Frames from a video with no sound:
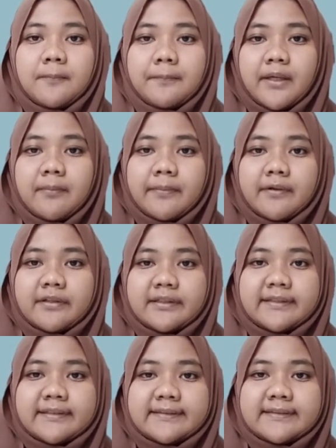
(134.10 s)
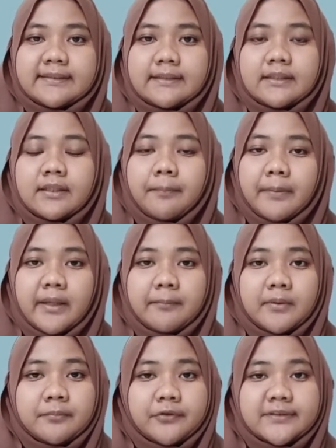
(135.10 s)
PayPal is a
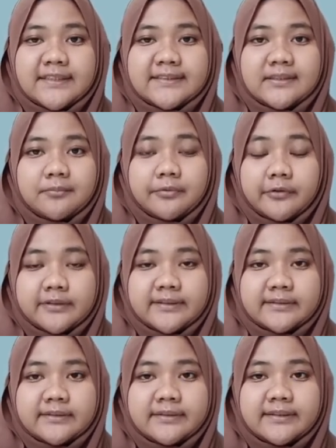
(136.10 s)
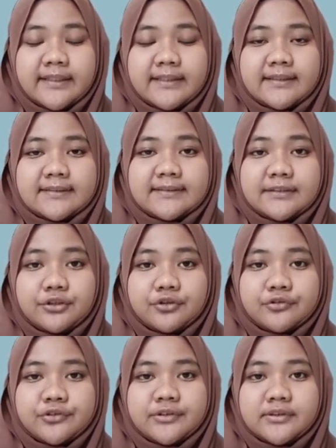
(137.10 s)
payment processing portal that is
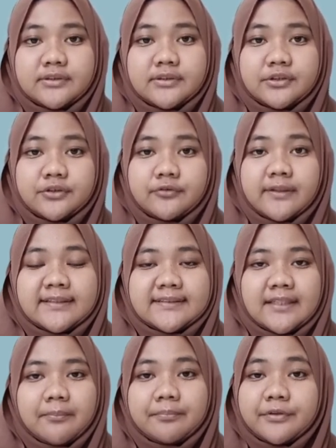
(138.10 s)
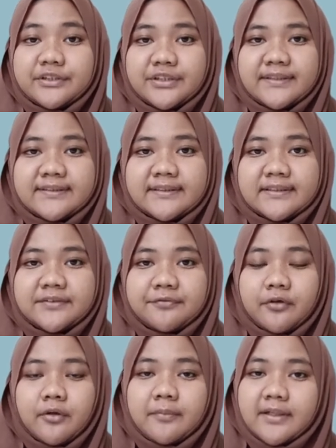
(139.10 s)
used to accept purchases
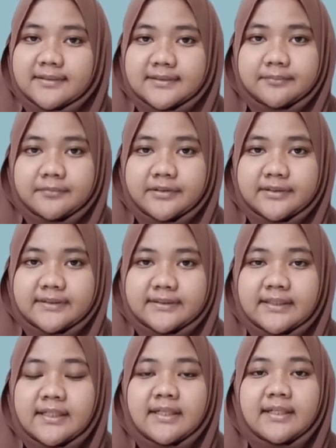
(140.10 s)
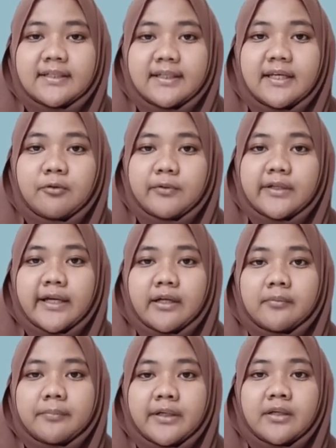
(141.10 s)
from customers. They will
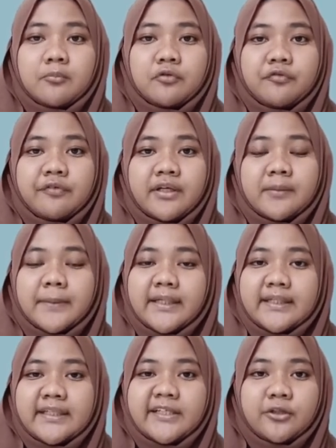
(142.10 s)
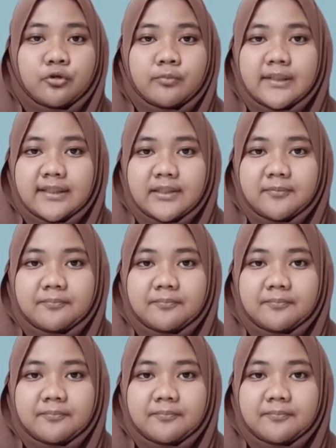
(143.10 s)
help in moving money globally.